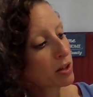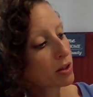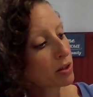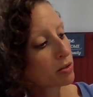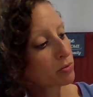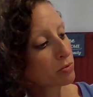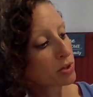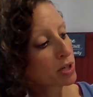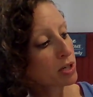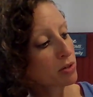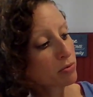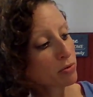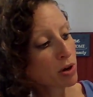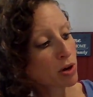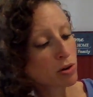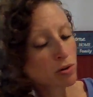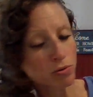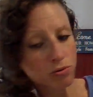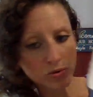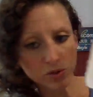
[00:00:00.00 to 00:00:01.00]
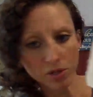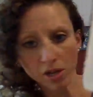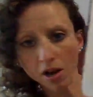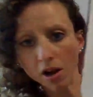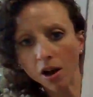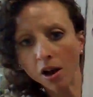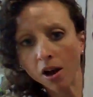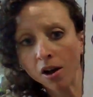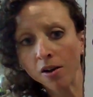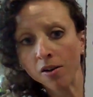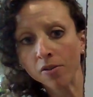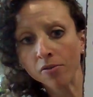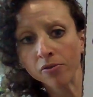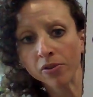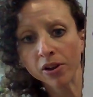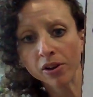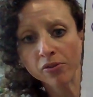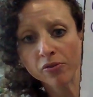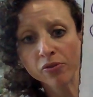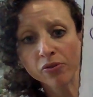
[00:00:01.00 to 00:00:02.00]
3 rows of
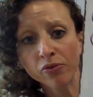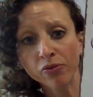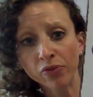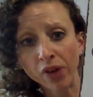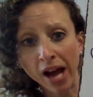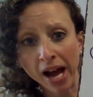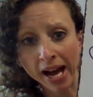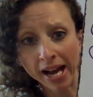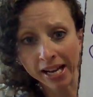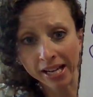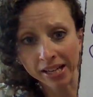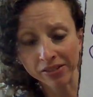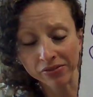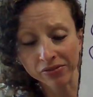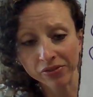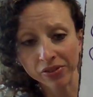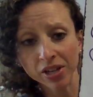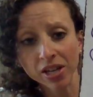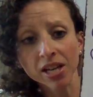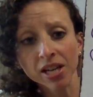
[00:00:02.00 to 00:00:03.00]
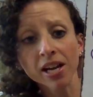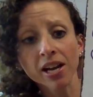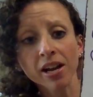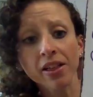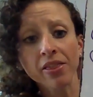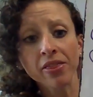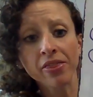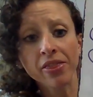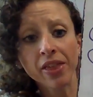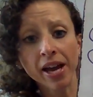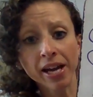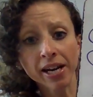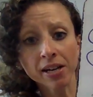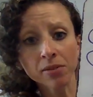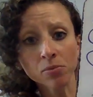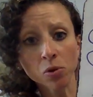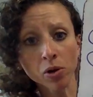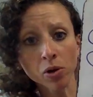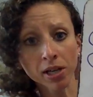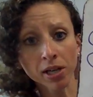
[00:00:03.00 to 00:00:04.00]
5. Then
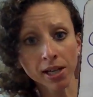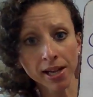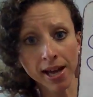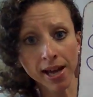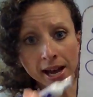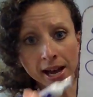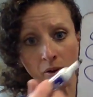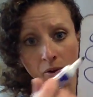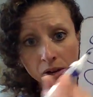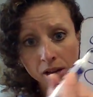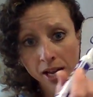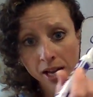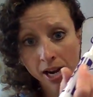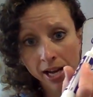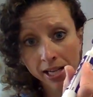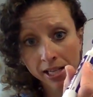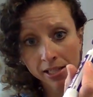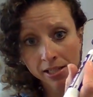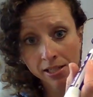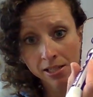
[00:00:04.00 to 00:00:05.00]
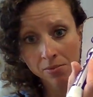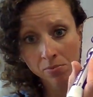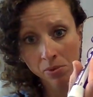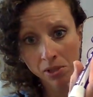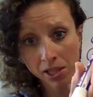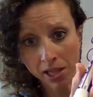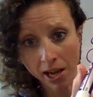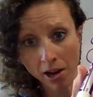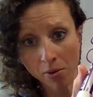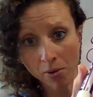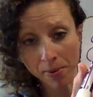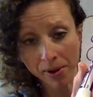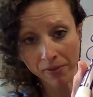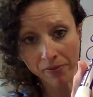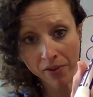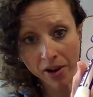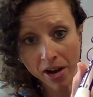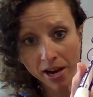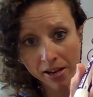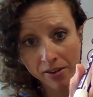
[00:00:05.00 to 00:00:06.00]
I'm going to count, and I can simply count by
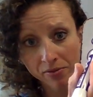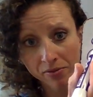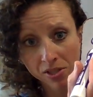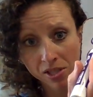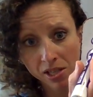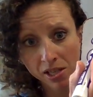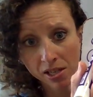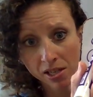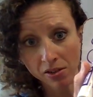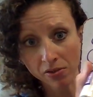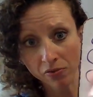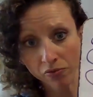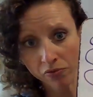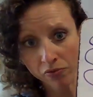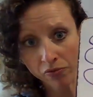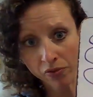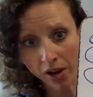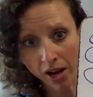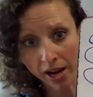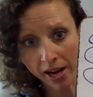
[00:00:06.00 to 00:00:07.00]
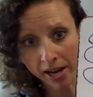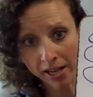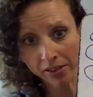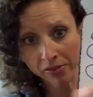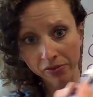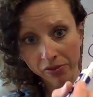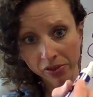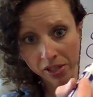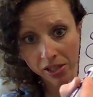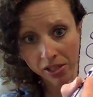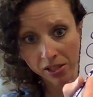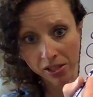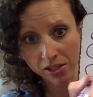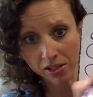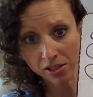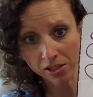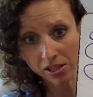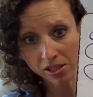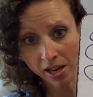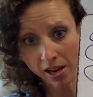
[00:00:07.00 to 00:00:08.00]
5s. 5,
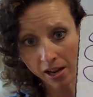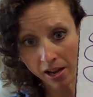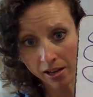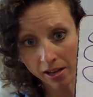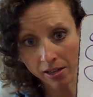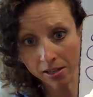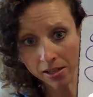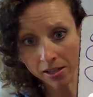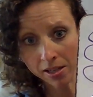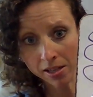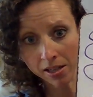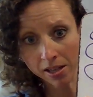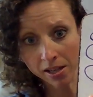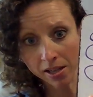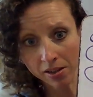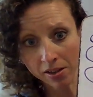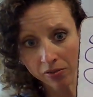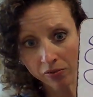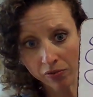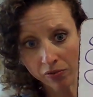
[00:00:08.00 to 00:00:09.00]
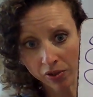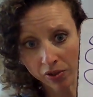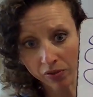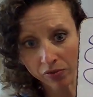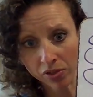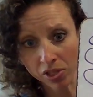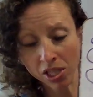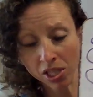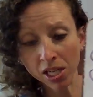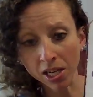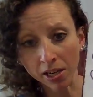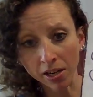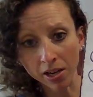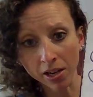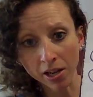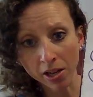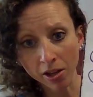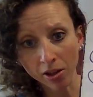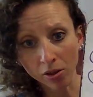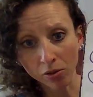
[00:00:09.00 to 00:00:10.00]
10, 15.
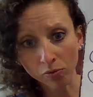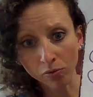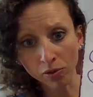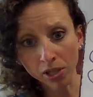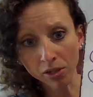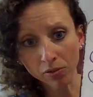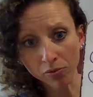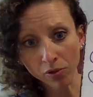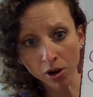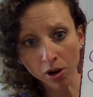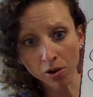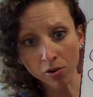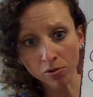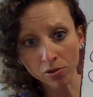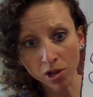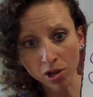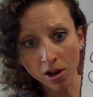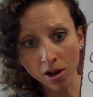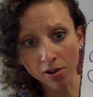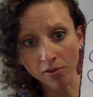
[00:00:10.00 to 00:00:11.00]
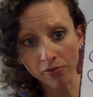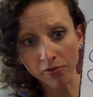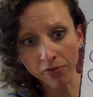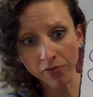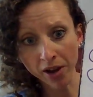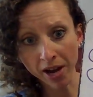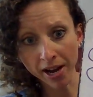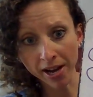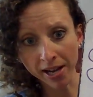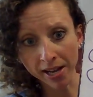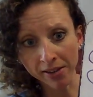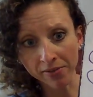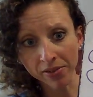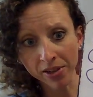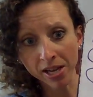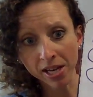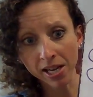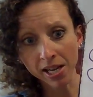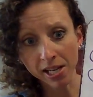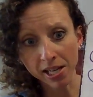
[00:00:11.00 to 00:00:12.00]
3 rows of 5
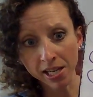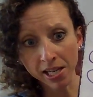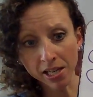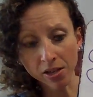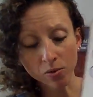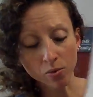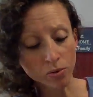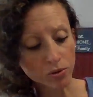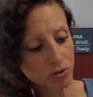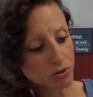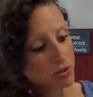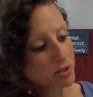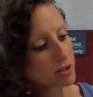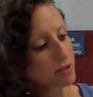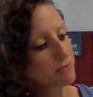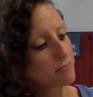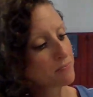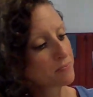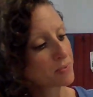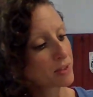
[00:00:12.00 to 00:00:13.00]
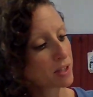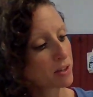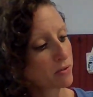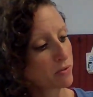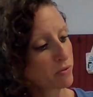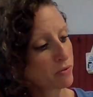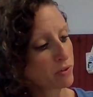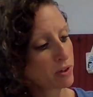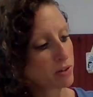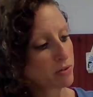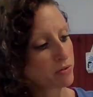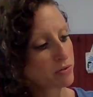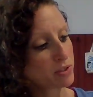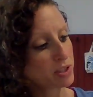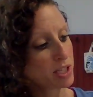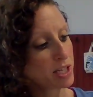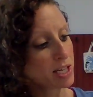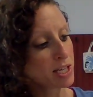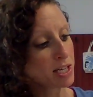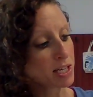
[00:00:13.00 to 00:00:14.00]
equals
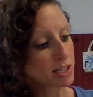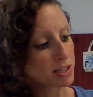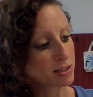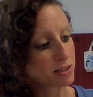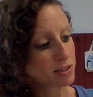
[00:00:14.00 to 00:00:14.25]
15.